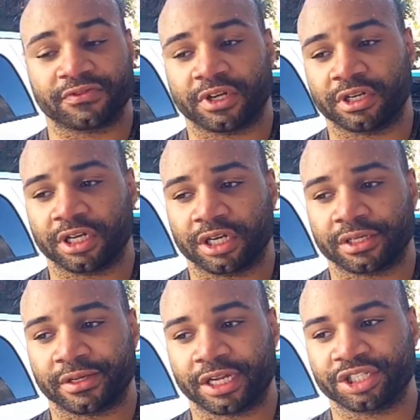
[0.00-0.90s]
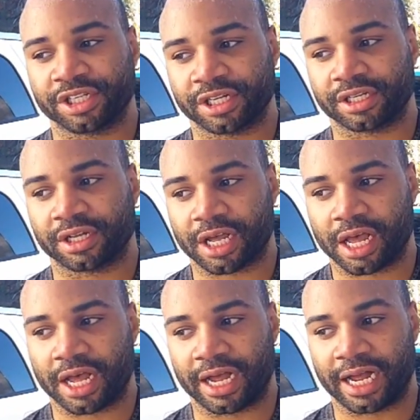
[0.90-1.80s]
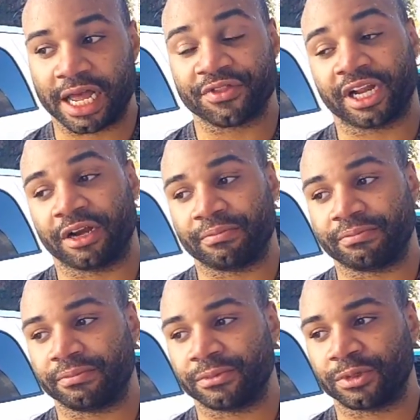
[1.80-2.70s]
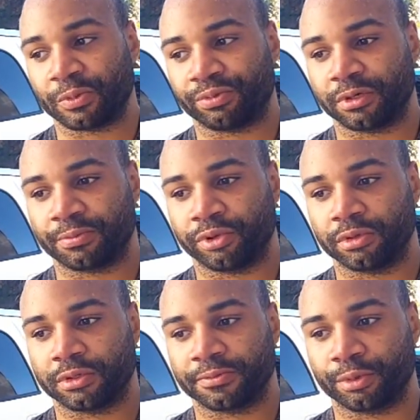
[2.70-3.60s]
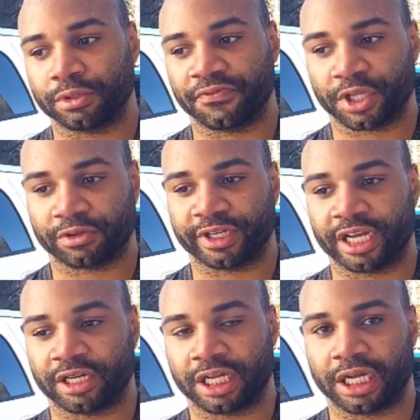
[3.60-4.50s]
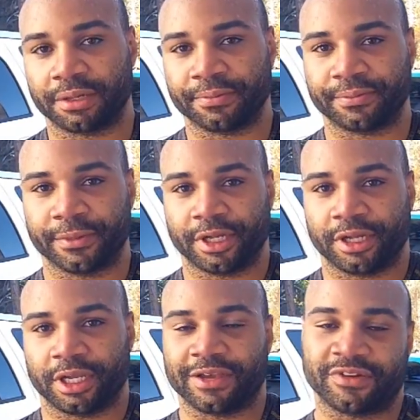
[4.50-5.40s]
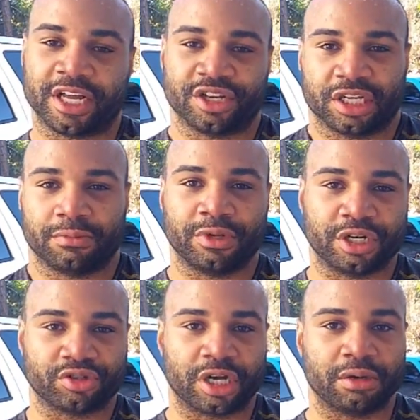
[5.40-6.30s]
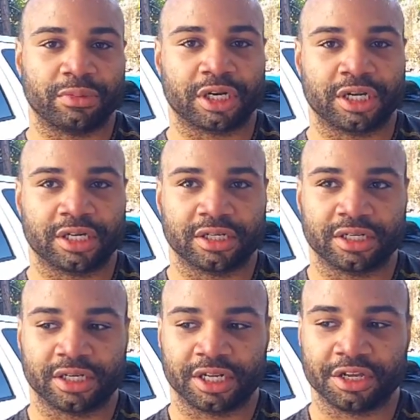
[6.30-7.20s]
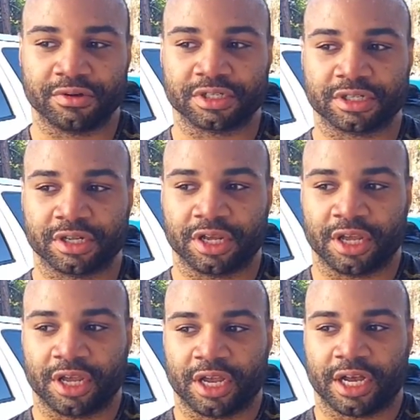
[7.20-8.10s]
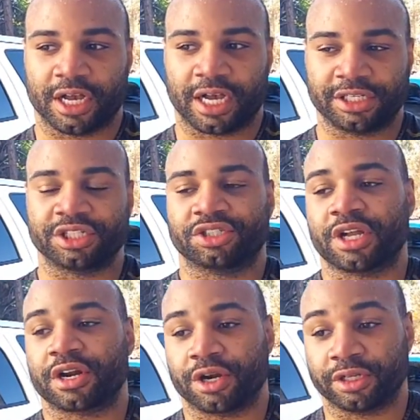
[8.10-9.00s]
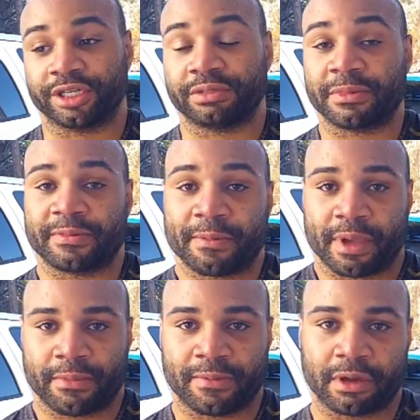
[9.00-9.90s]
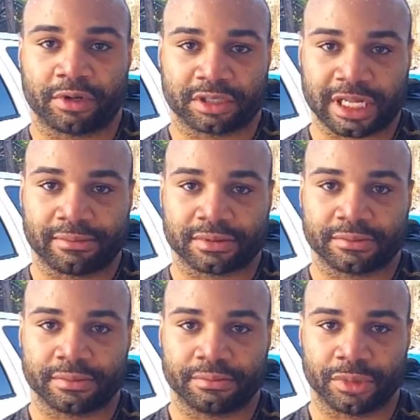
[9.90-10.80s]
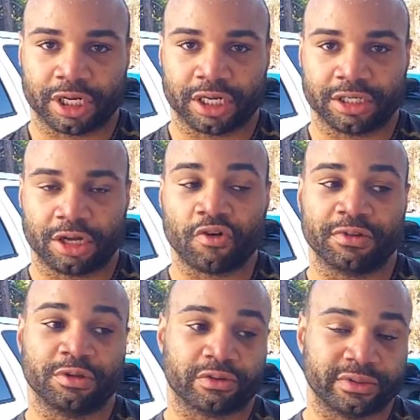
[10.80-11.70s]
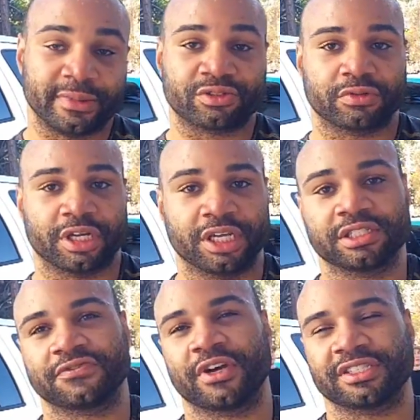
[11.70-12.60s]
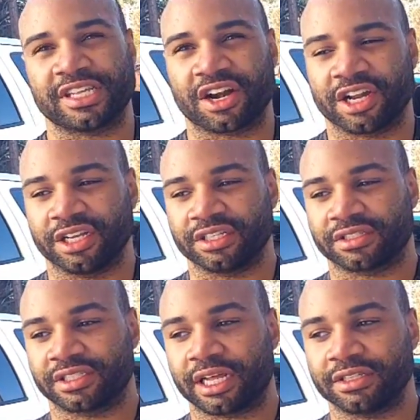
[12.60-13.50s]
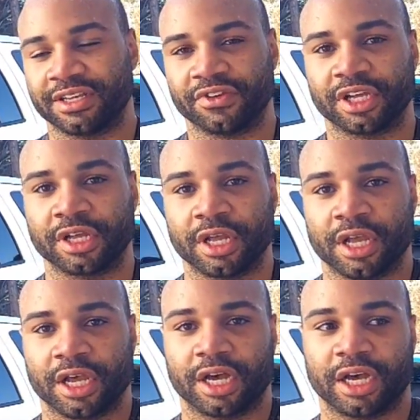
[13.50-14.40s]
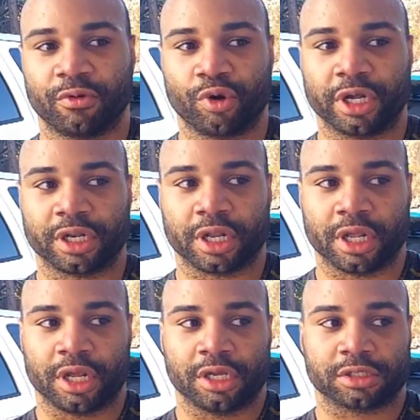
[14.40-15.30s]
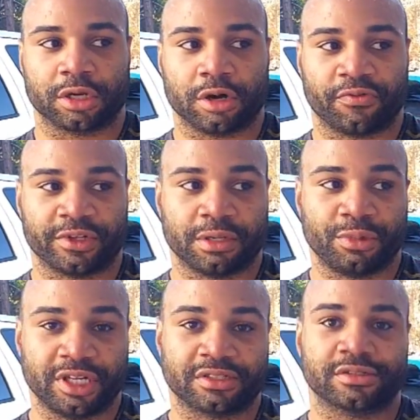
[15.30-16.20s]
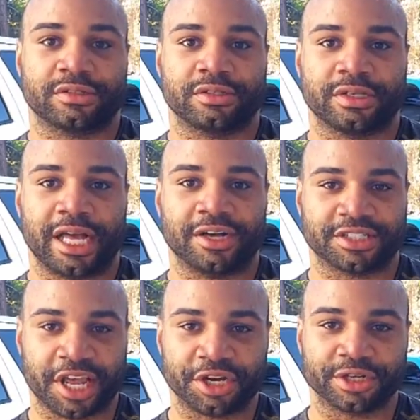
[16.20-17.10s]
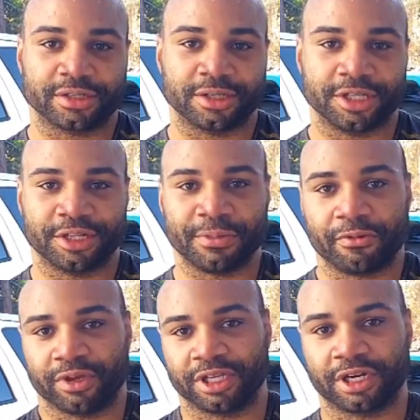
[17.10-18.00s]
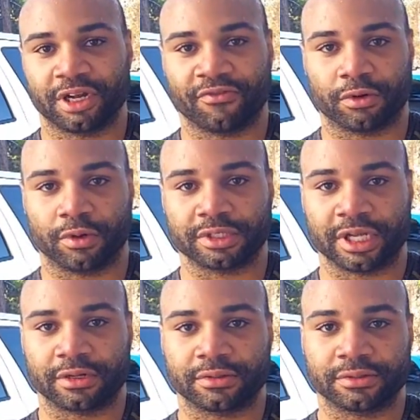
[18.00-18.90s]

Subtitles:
It was fun. I thought I pulled the victory out. If not, it could have been a draw. But I should have started earlier. Maybe I would have stopped him. But hopefully we get a rematch one day. He just fought Saturday against Saldivia and won. So hopefully he beats Alexander, and then maybe we can get on for a world title.